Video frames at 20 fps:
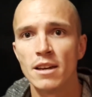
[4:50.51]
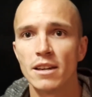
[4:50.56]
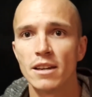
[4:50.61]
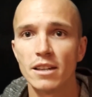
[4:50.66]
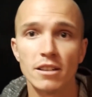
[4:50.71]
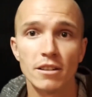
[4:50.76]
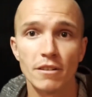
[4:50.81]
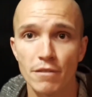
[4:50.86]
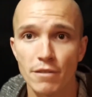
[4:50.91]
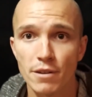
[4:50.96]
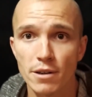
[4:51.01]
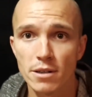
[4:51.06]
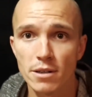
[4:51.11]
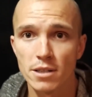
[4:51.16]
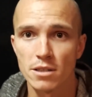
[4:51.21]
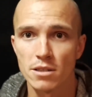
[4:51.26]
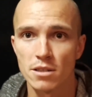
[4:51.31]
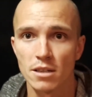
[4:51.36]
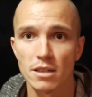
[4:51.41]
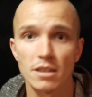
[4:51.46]
in the
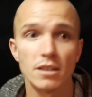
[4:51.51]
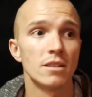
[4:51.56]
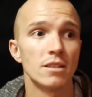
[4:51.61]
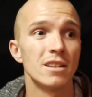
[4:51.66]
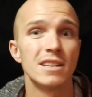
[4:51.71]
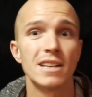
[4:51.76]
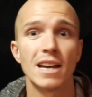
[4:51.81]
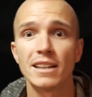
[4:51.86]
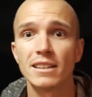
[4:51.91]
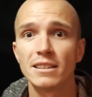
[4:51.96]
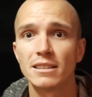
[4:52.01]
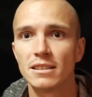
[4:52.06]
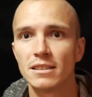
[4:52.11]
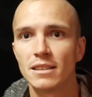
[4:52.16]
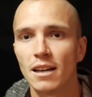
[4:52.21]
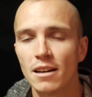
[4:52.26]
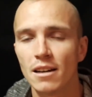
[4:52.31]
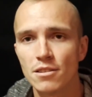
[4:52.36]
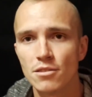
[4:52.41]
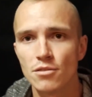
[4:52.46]
30s, in the
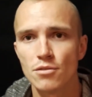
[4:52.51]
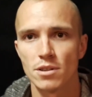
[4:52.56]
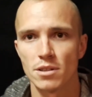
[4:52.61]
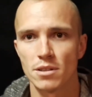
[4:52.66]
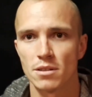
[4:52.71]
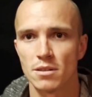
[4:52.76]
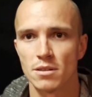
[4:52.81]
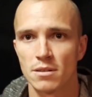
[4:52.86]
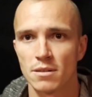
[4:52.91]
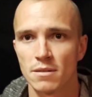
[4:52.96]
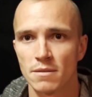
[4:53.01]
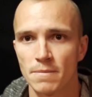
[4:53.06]
1900s.